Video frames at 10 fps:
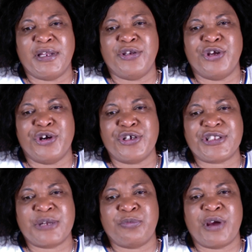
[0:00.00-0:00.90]

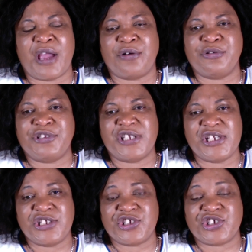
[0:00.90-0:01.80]
nurse and where I could
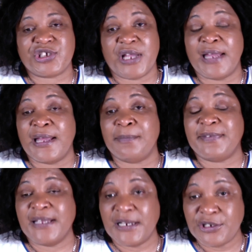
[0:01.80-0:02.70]
teach. And
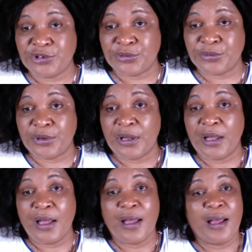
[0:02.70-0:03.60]
I'm telling you,
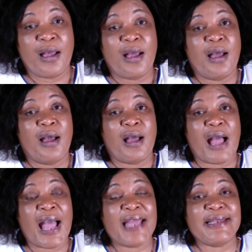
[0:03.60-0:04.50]

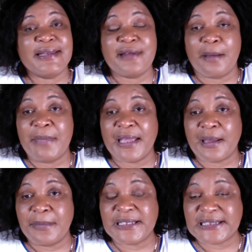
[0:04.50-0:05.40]
I did not
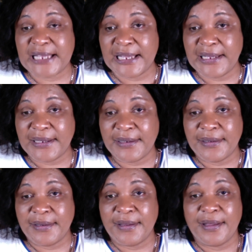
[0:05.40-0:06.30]
make a mistake.
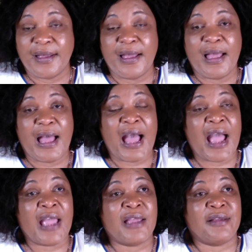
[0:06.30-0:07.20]

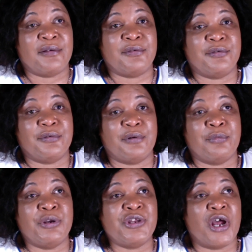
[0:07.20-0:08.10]
I
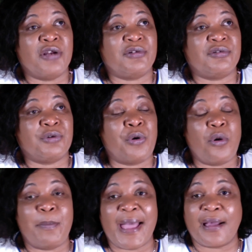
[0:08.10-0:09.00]
would not
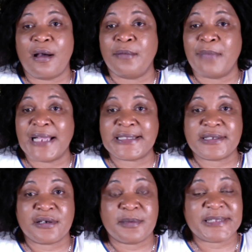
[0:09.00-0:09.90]
go back on my
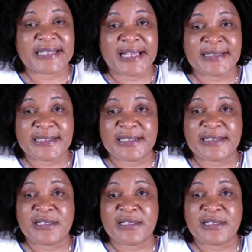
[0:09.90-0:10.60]
circumstances,